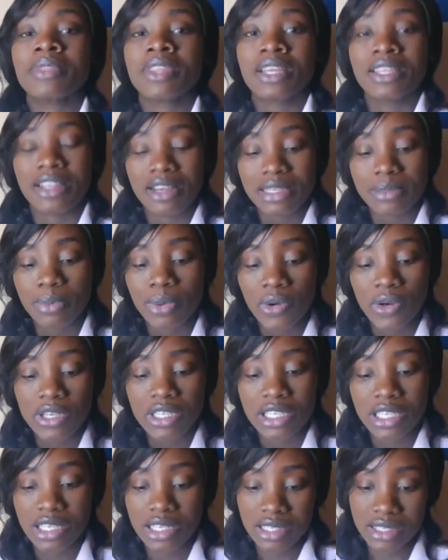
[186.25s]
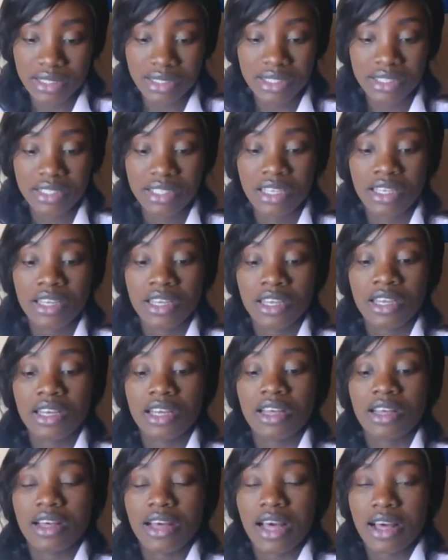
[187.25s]
Now, the point is,
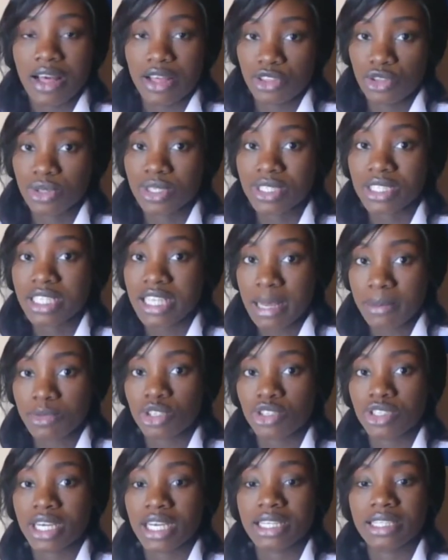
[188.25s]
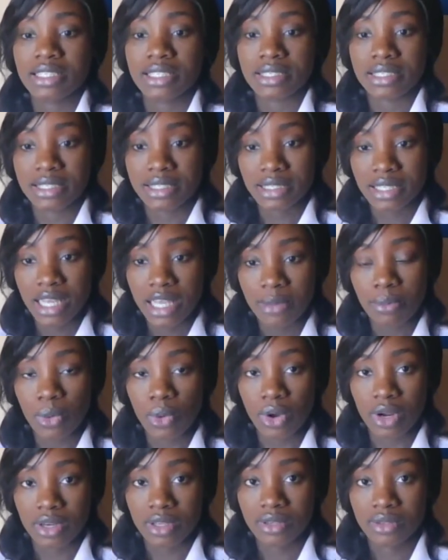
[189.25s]
you see, I'm trying to say
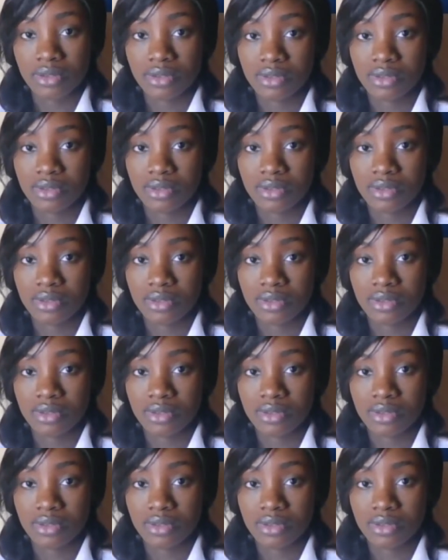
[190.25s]
more.